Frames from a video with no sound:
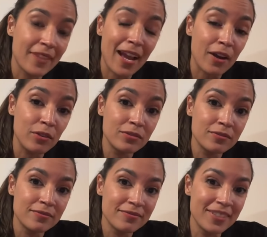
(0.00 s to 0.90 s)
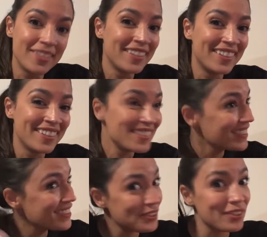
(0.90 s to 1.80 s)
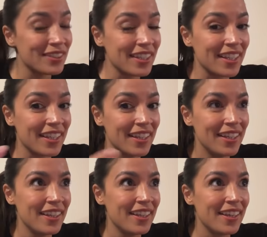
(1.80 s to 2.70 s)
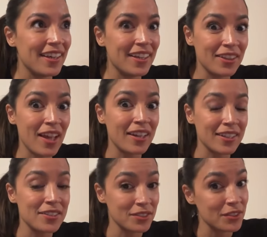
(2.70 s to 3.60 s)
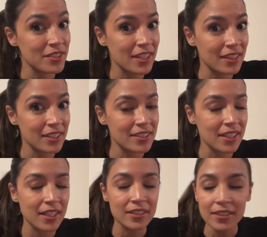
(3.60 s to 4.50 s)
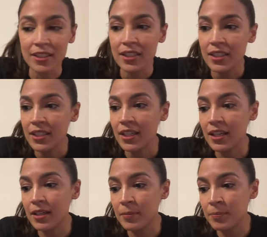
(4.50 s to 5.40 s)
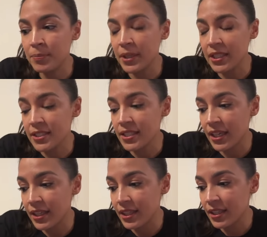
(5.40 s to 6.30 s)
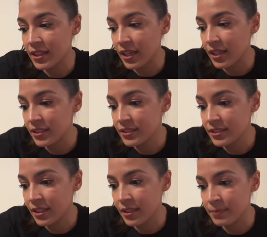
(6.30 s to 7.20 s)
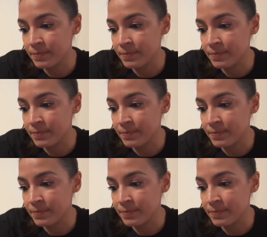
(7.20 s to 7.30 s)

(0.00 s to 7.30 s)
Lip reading: now, certainly a lot easier said than done. But I think that